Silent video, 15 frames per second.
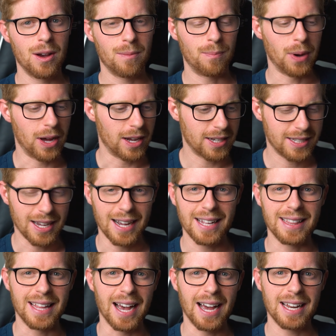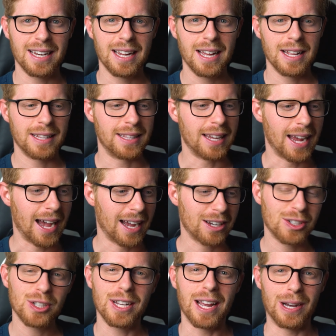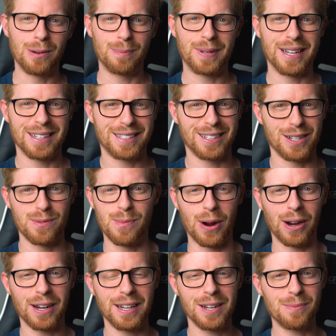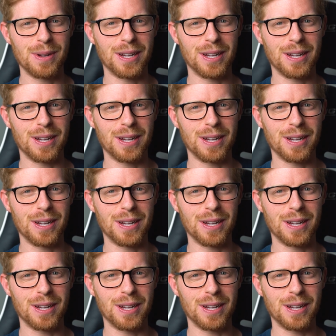but aside that, they actually help Tesla's marketing